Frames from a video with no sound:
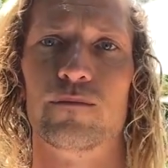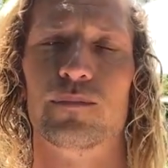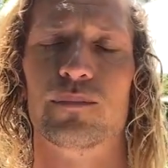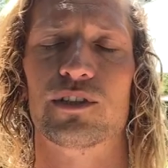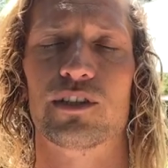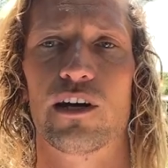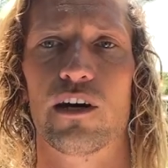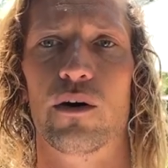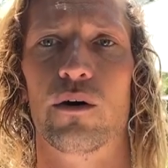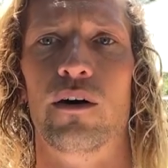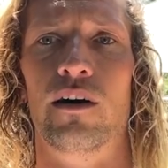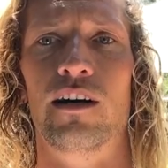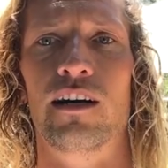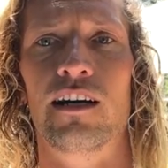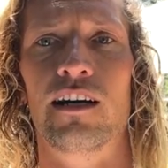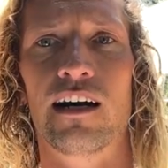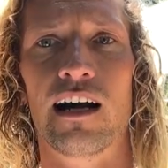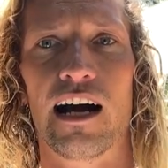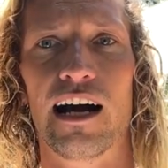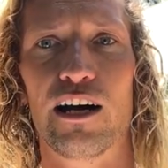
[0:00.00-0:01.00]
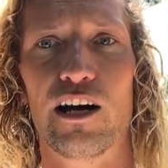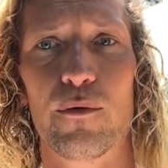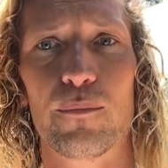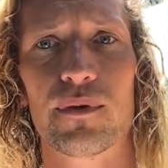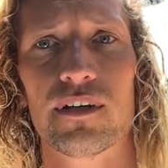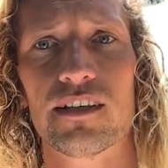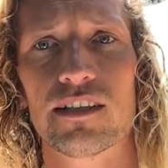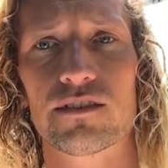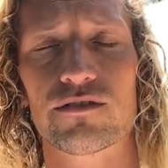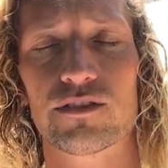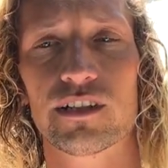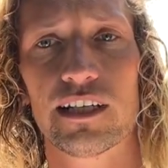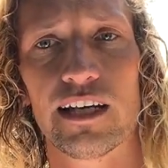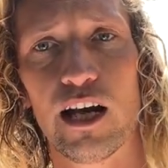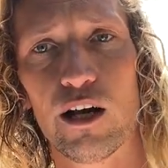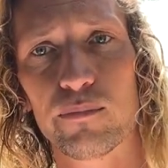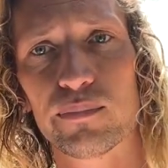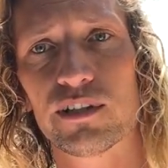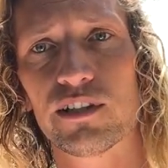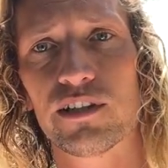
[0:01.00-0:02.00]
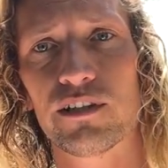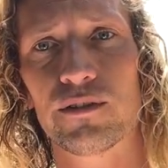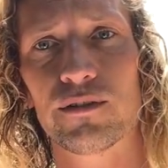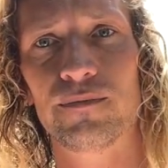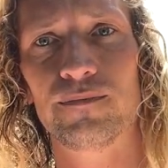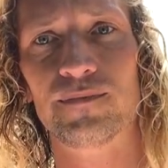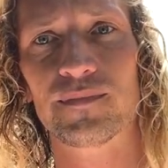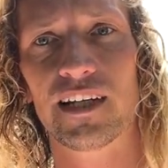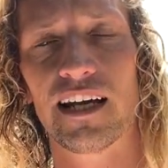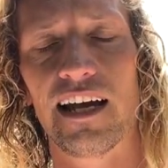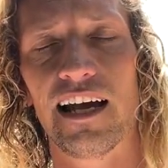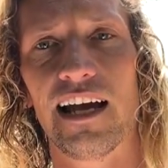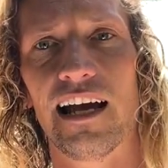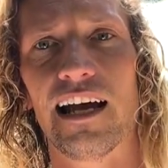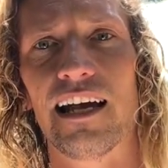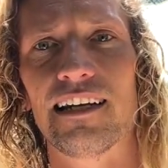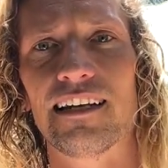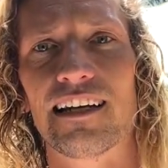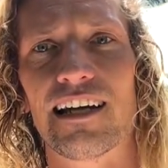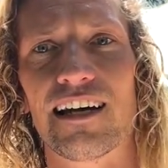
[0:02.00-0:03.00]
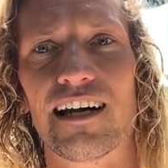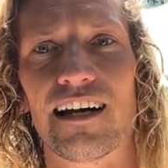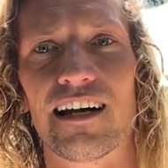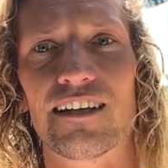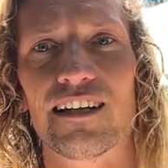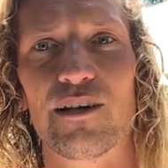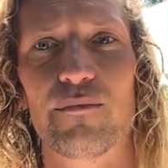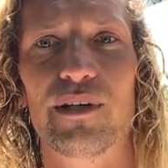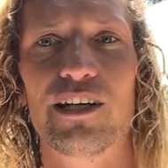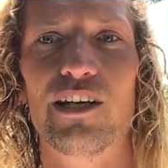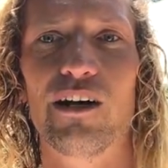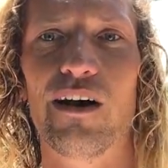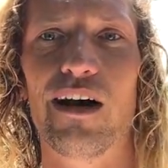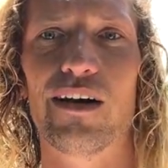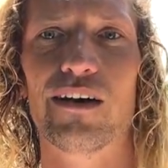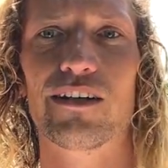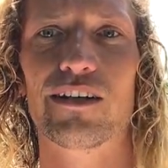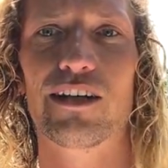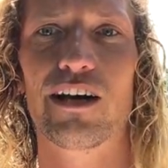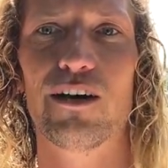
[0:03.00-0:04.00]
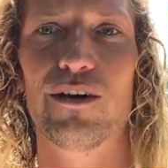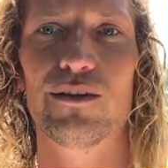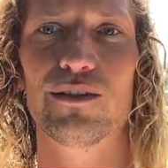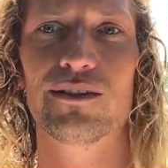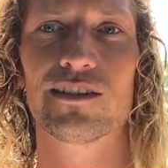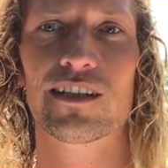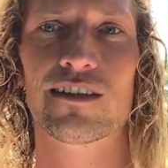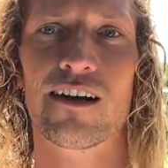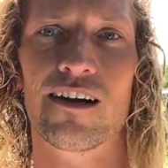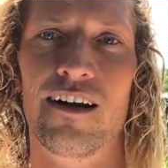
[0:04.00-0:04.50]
So I hope this really helps you, and let me know how it goes.